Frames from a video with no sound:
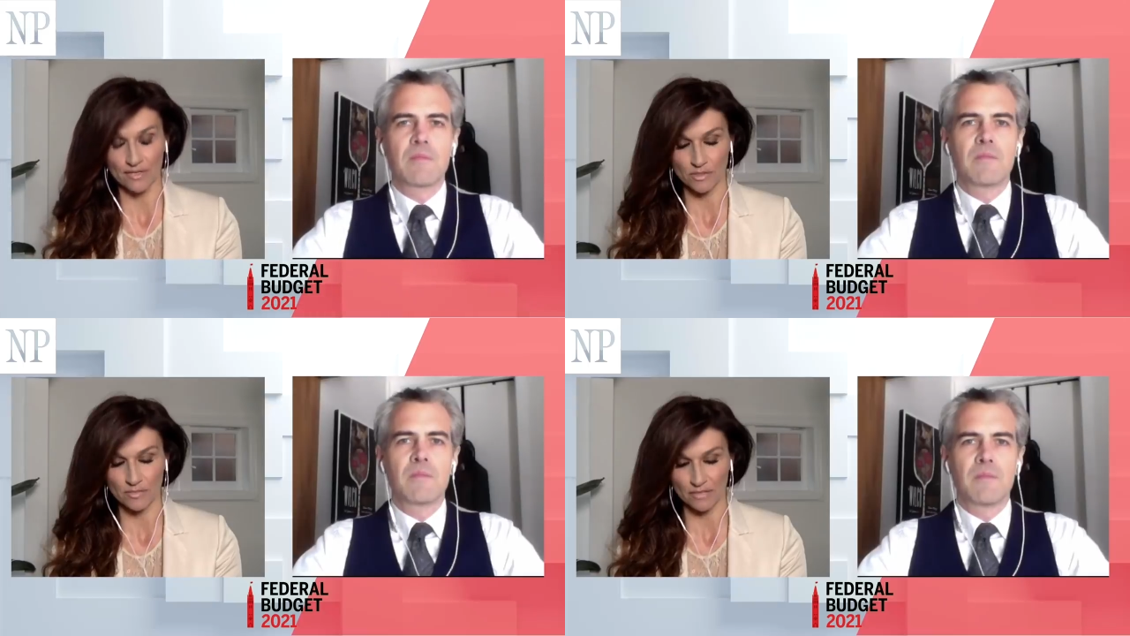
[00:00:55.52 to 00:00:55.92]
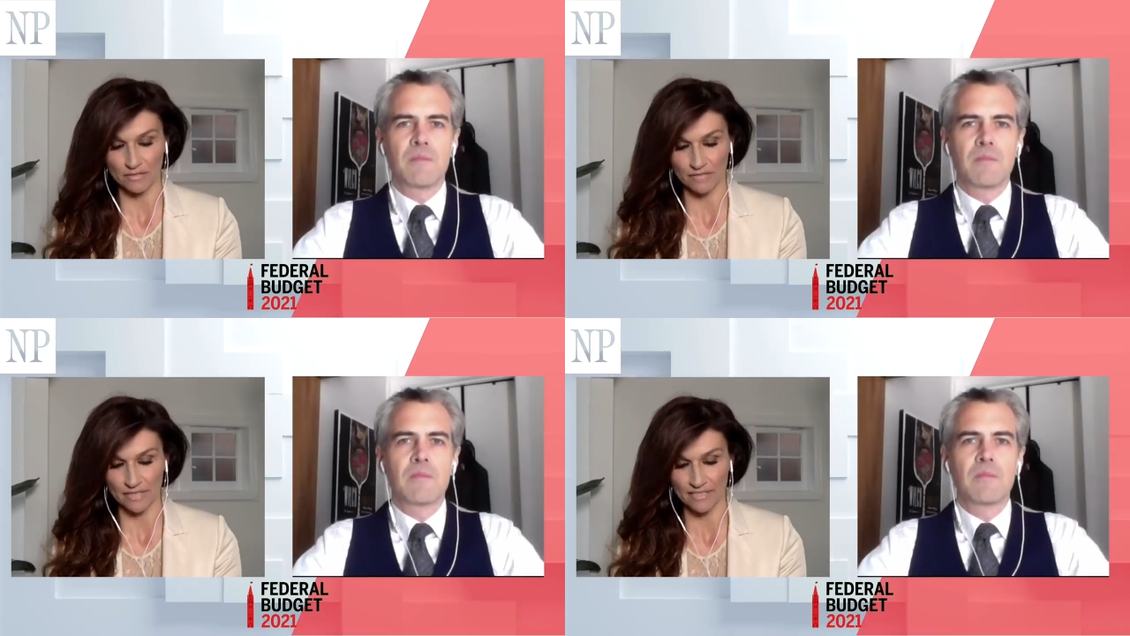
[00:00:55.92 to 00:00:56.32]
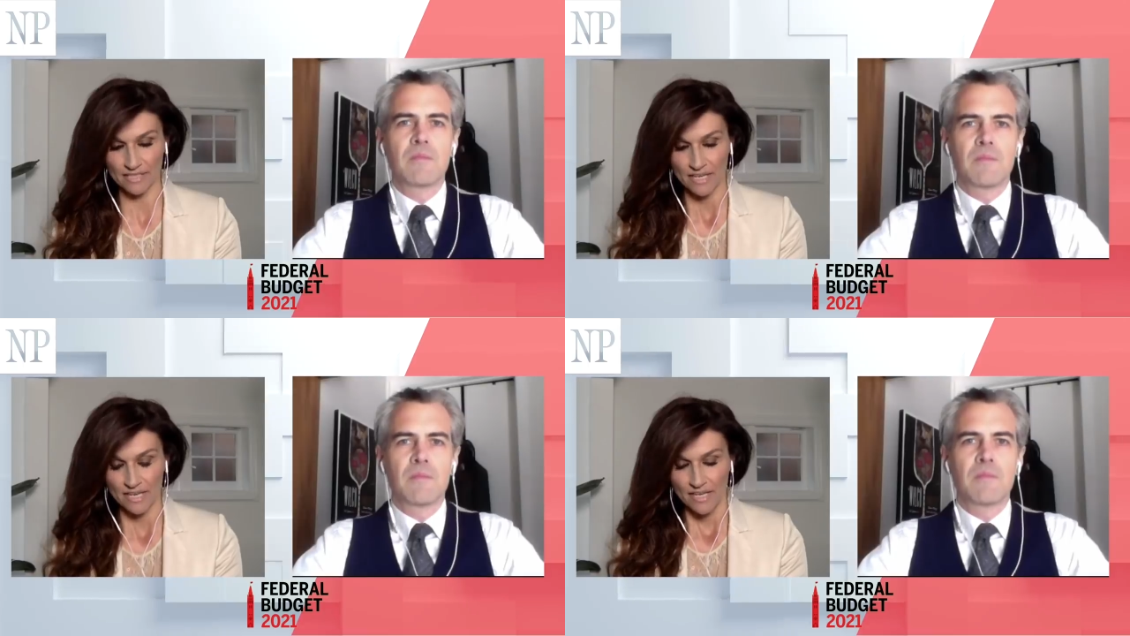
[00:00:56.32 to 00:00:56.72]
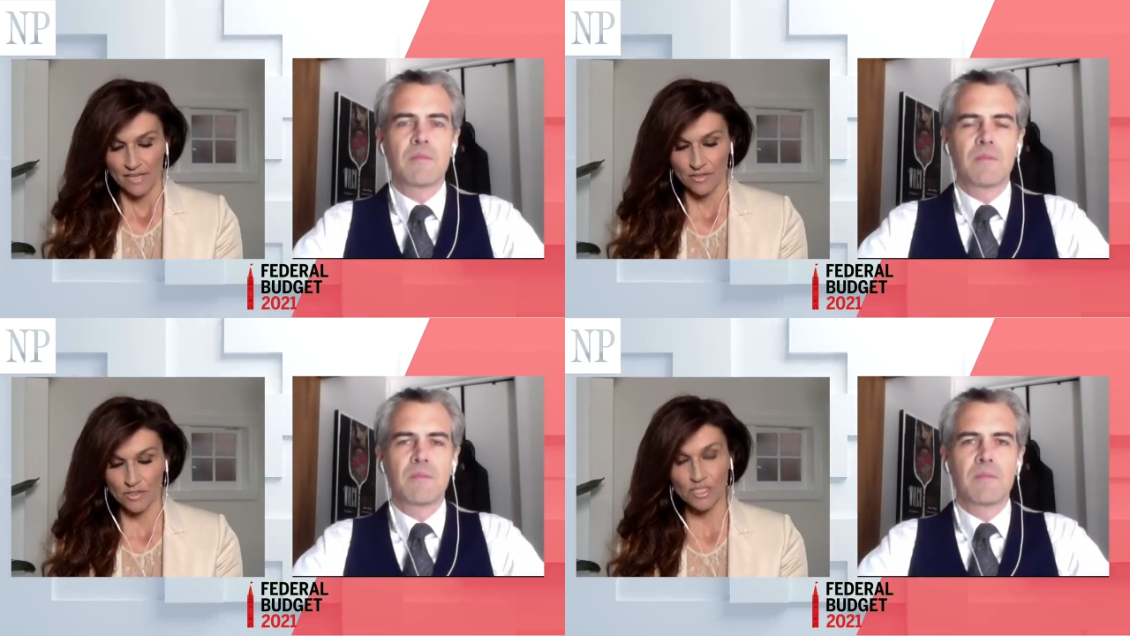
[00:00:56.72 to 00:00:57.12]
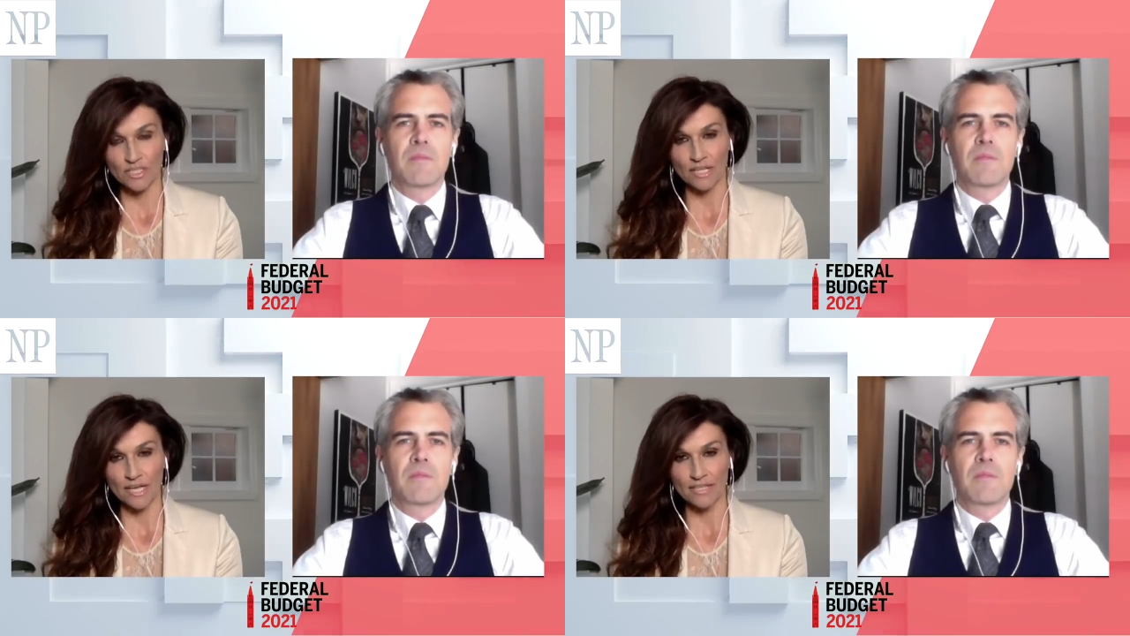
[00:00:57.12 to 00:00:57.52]
Speaker 1: as a matter of fact. There's a
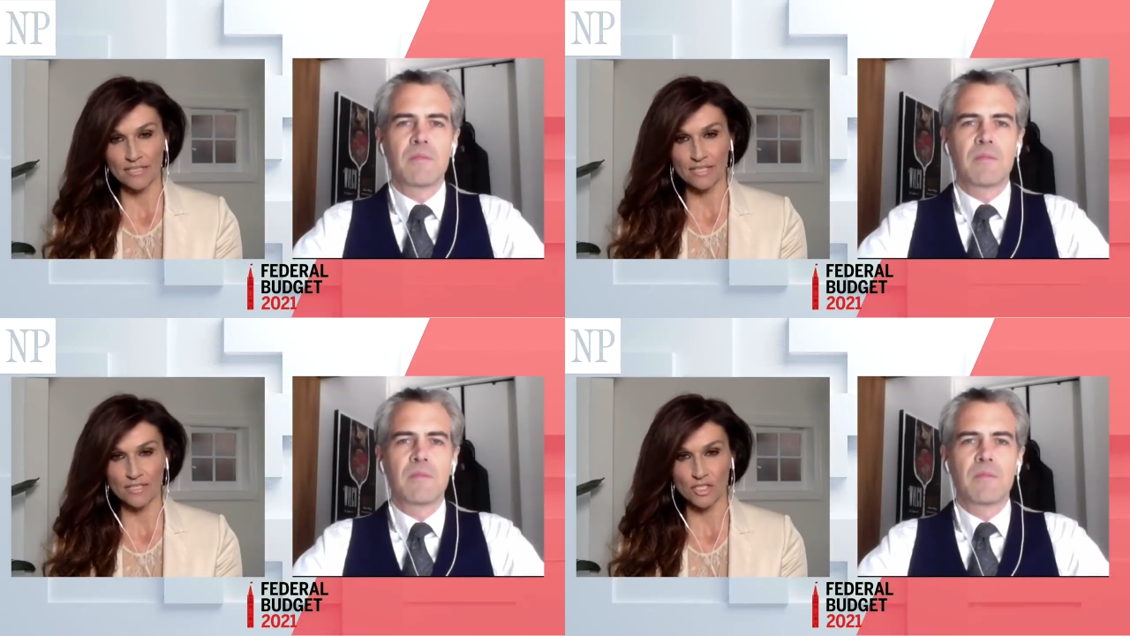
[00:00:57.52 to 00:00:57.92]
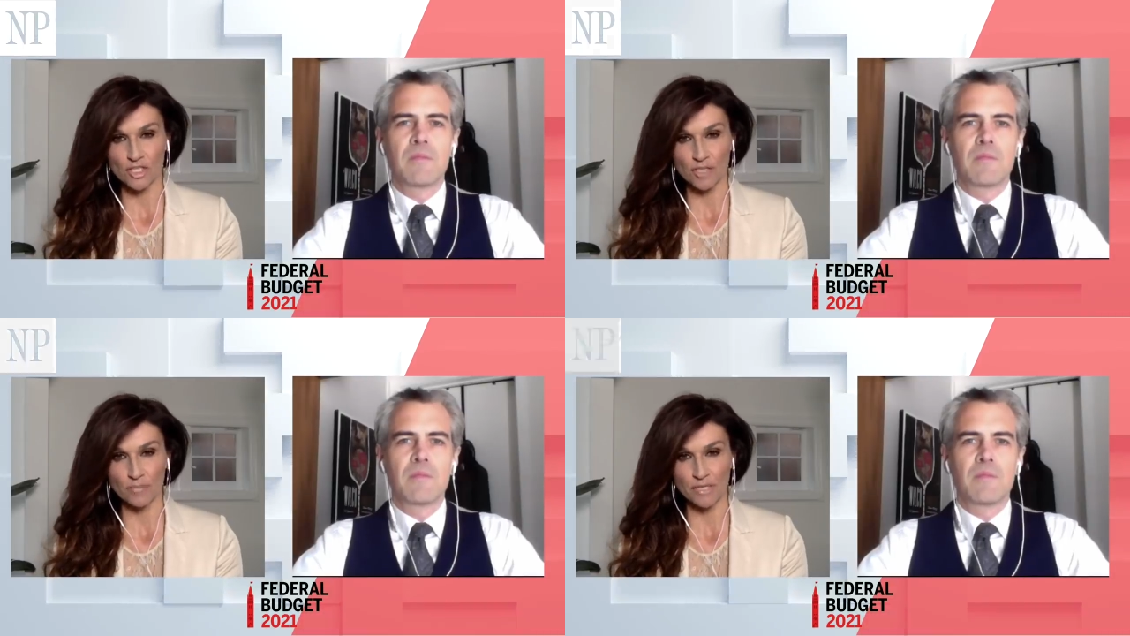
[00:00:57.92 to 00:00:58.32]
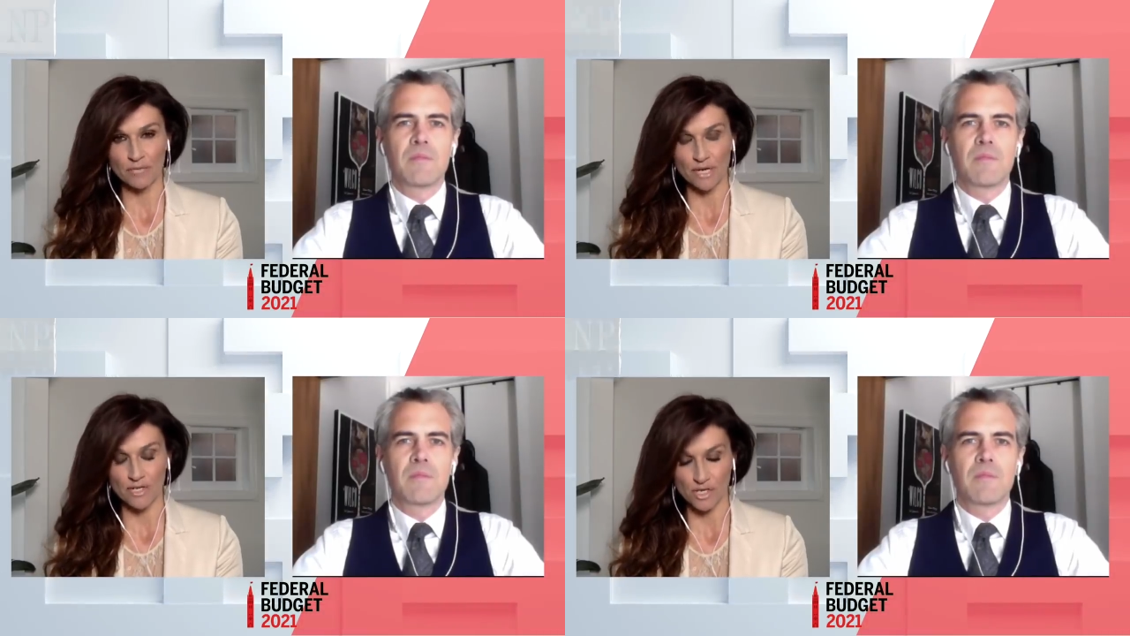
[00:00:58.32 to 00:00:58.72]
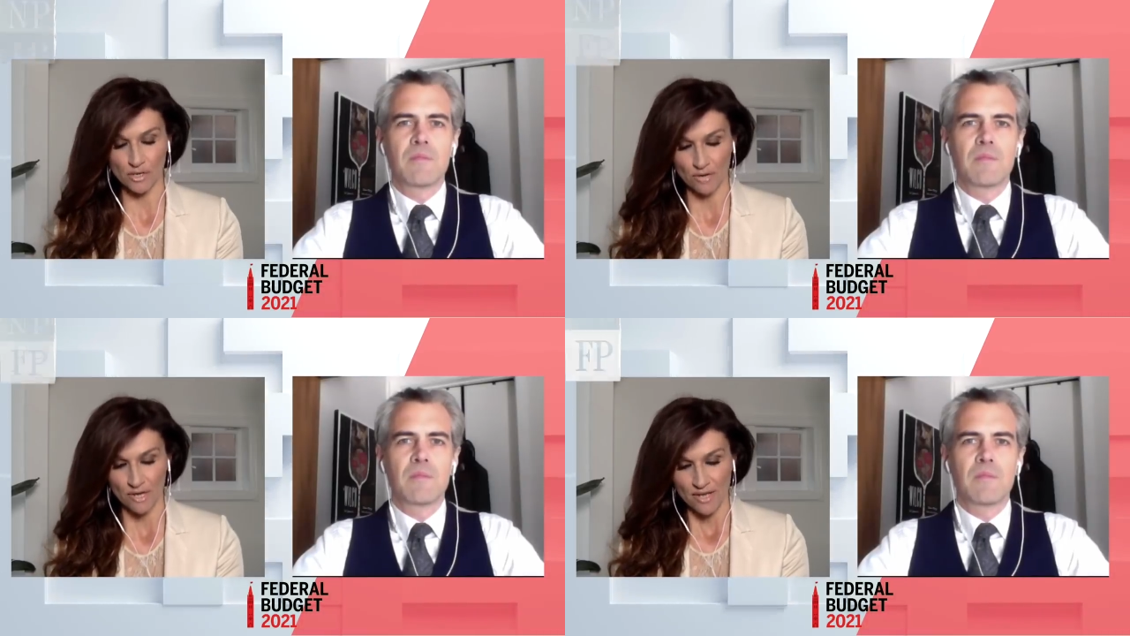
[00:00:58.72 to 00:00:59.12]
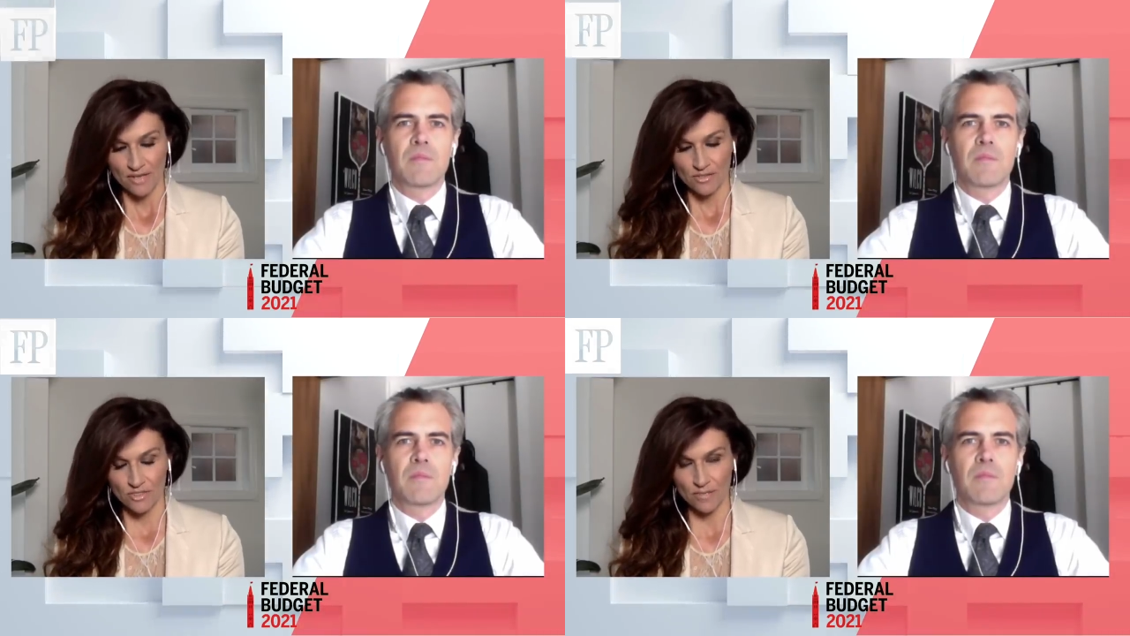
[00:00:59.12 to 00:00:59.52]
declining debt to GDP ratio
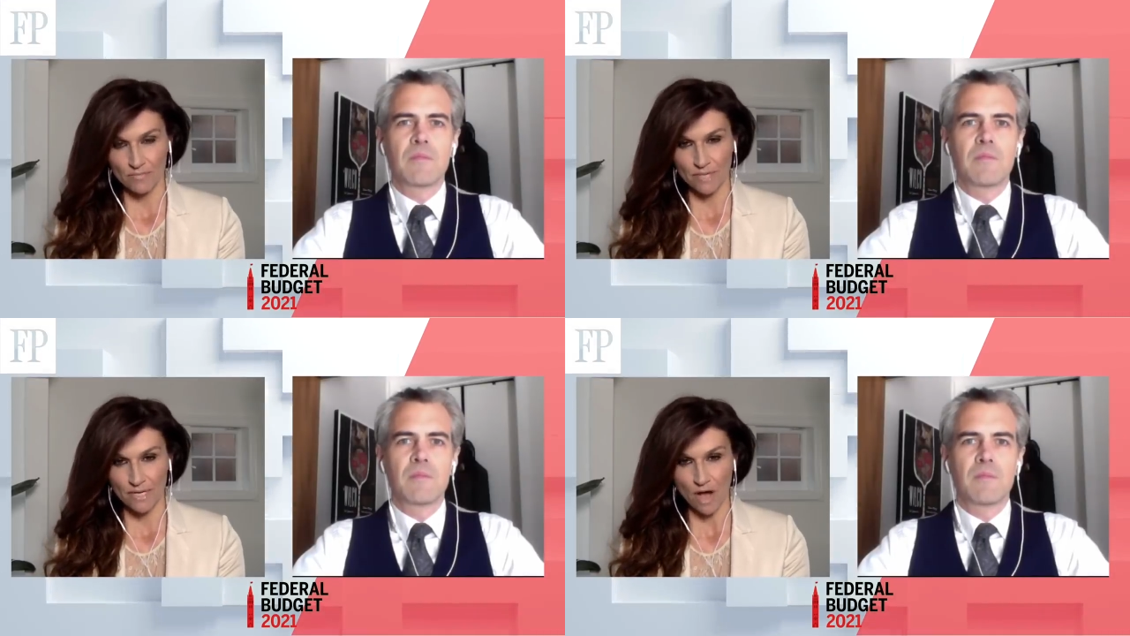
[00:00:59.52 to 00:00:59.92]
some uh,